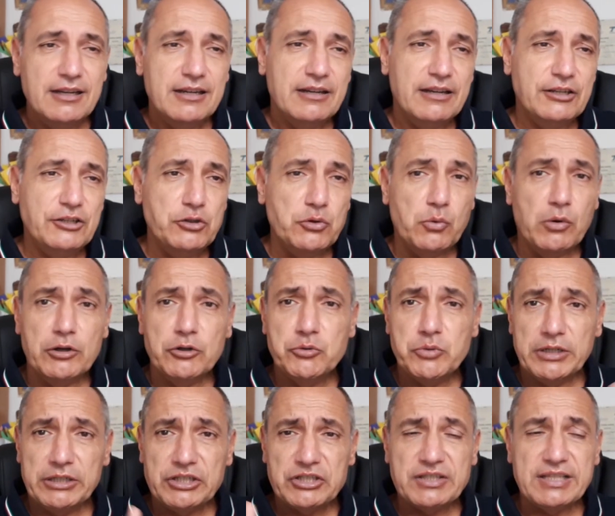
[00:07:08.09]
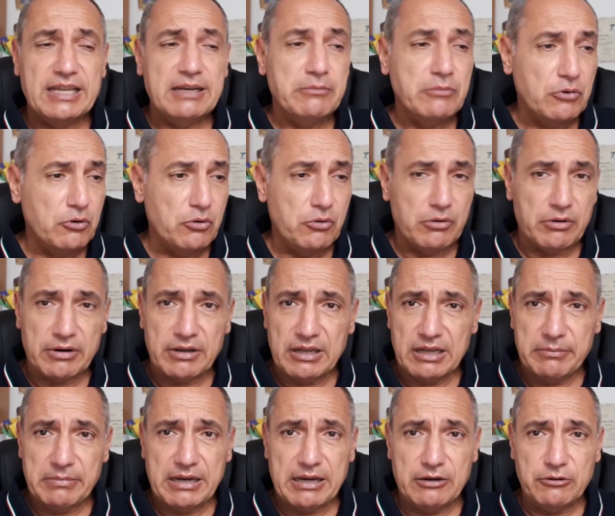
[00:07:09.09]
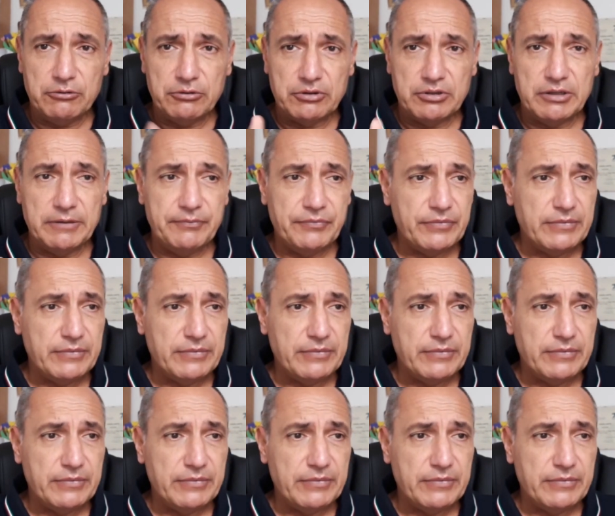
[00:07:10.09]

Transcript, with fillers: that you want to understand more about uh,